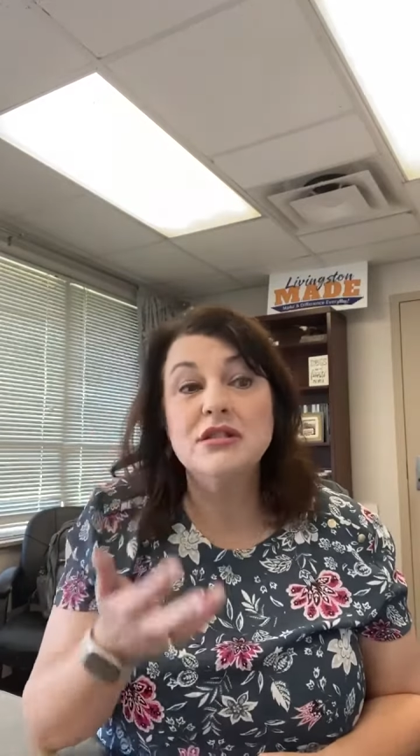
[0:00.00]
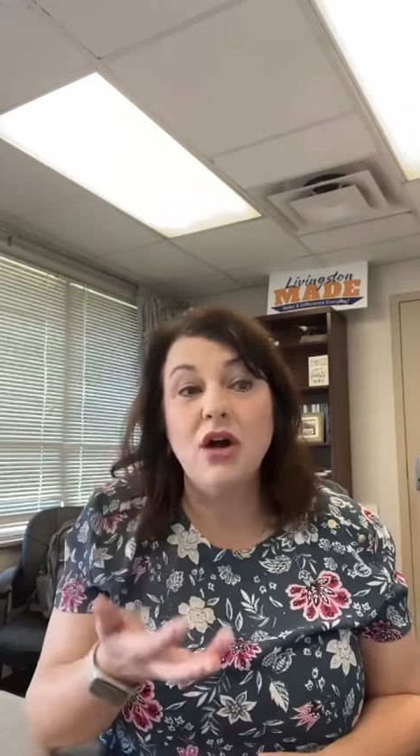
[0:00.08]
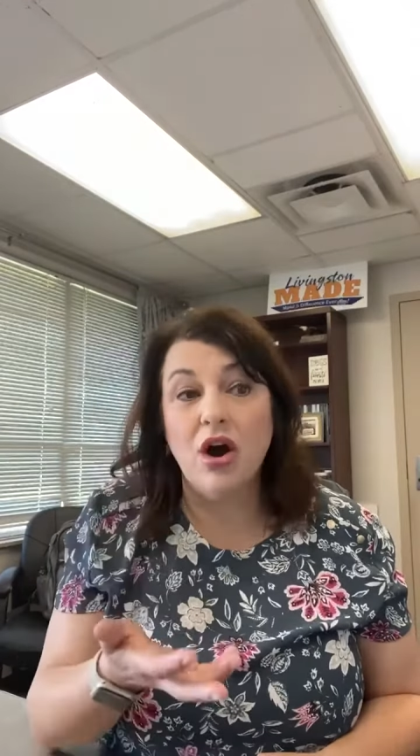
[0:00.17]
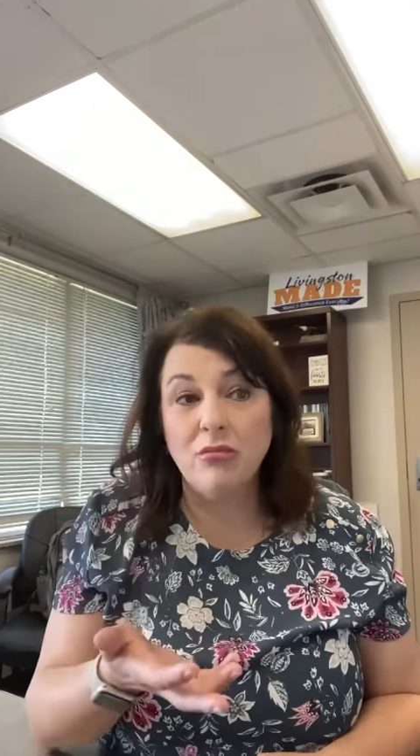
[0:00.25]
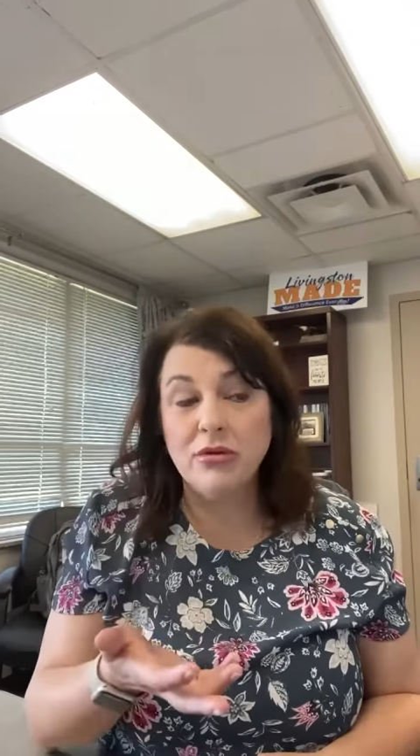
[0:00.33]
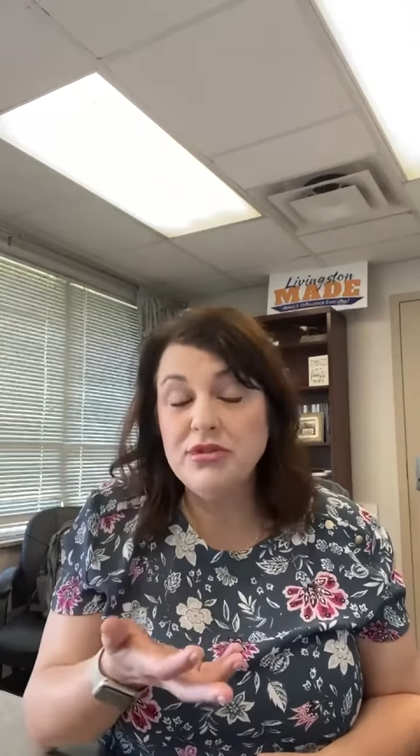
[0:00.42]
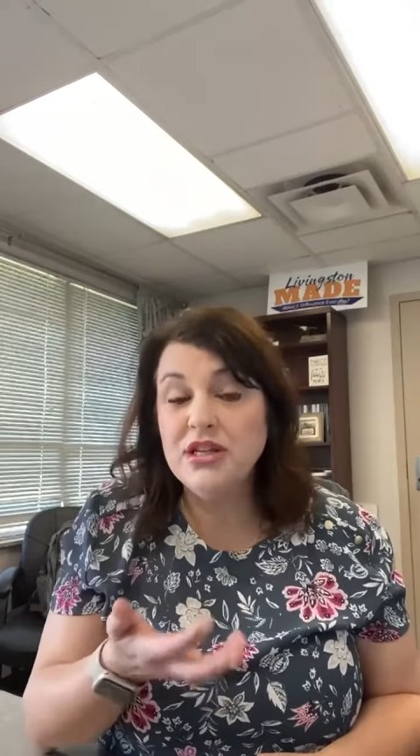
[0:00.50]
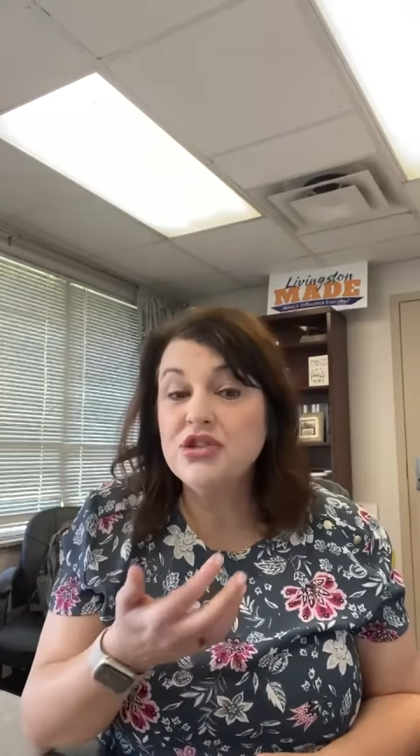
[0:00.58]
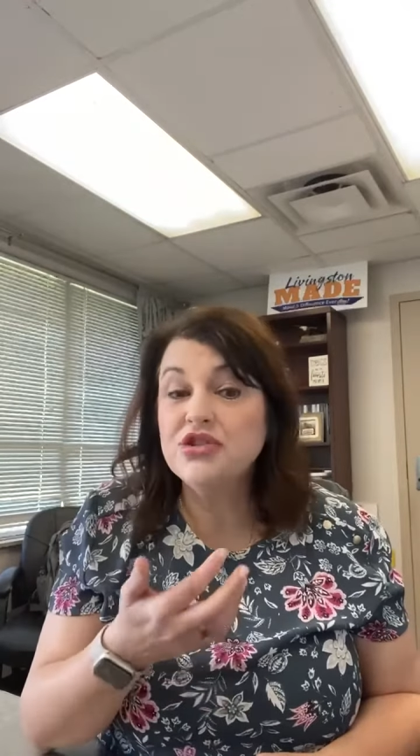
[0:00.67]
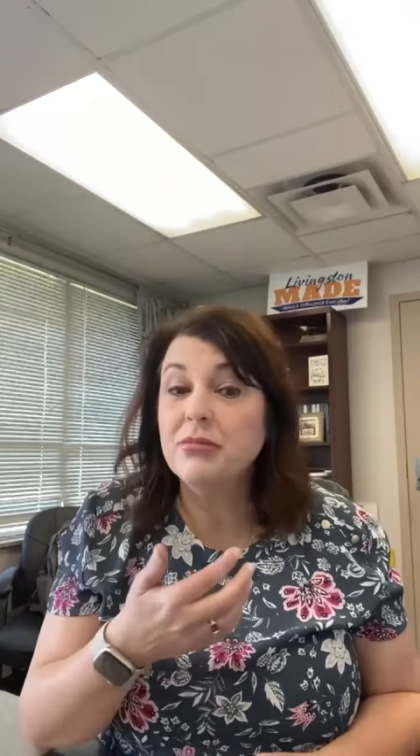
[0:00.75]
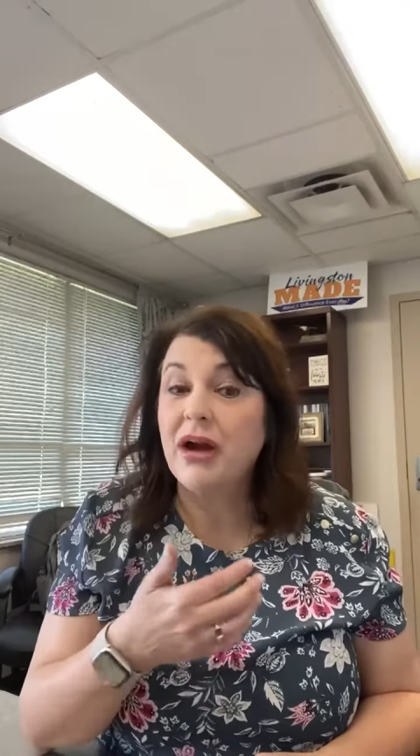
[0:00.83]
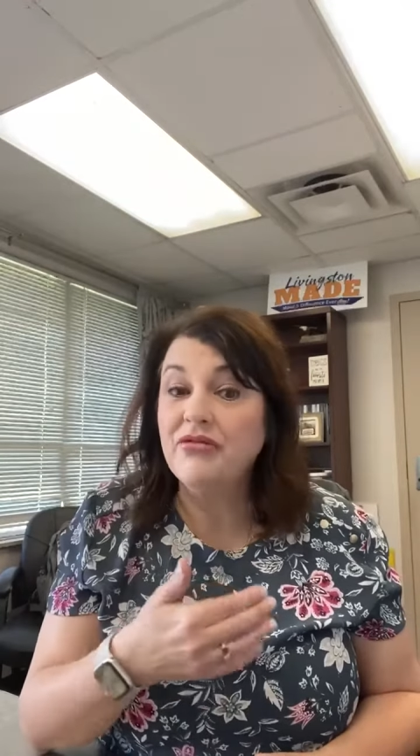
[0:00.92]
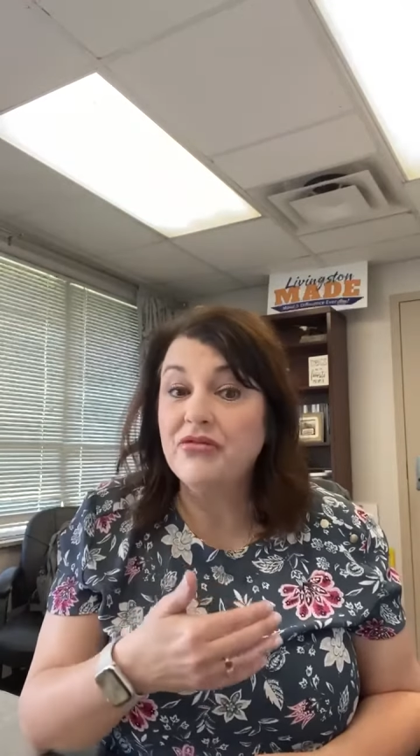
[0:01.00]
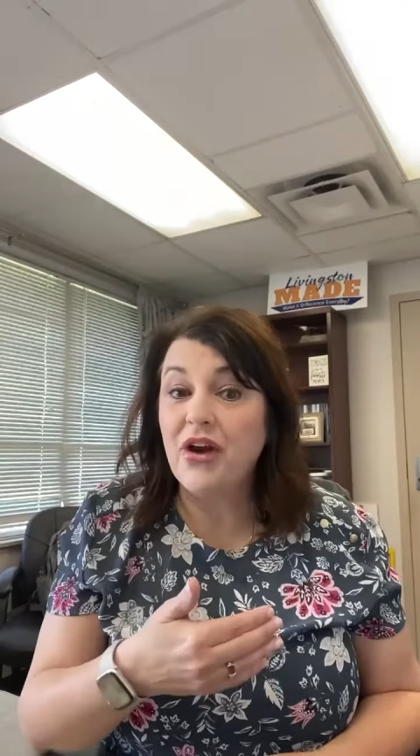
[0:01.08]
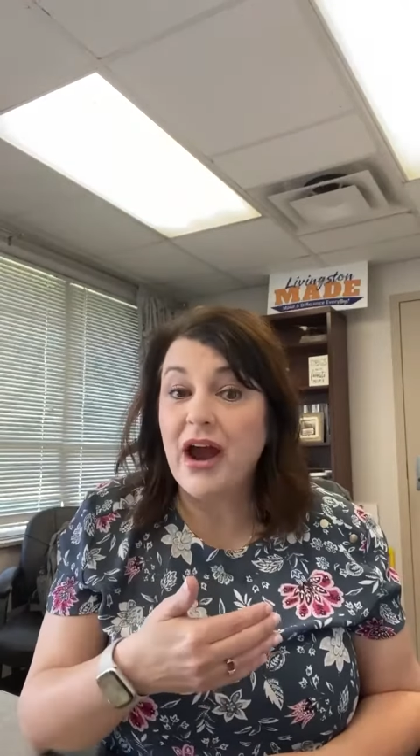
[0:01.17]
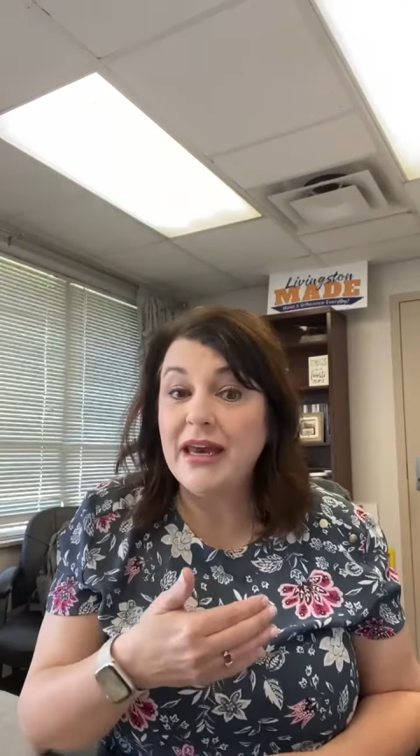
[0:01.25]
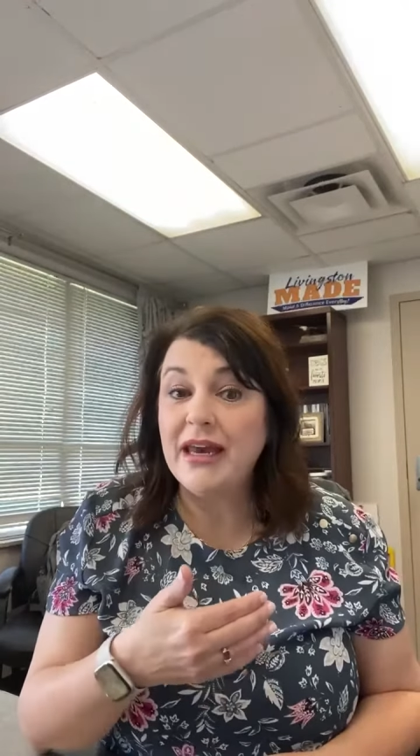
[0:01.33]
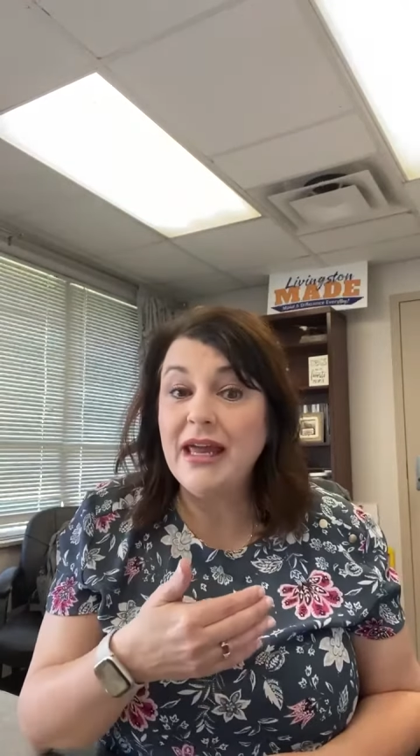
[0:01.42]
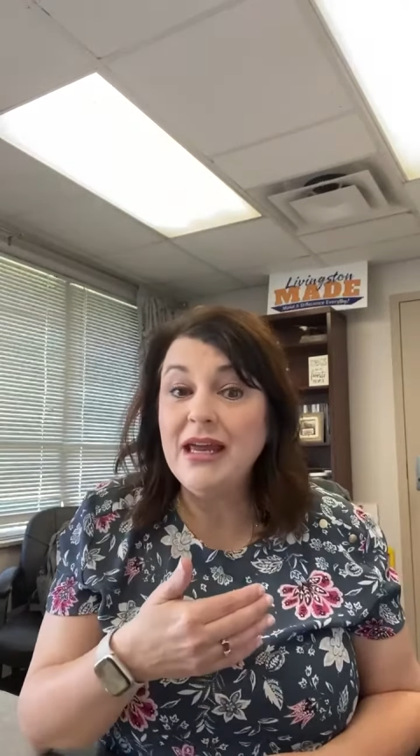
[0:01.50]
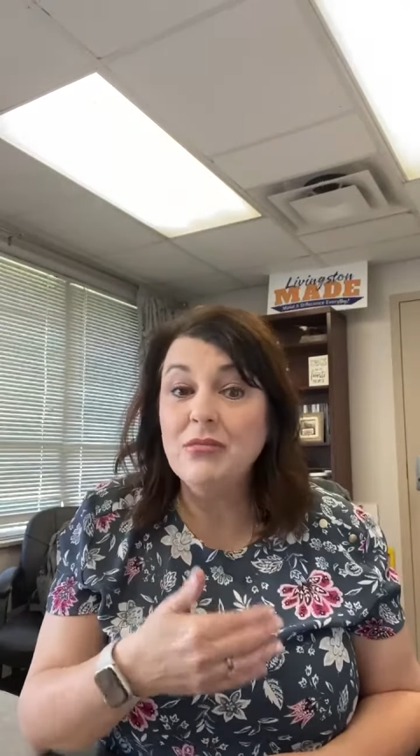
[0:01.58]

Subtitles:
homeroom teacher by Friday,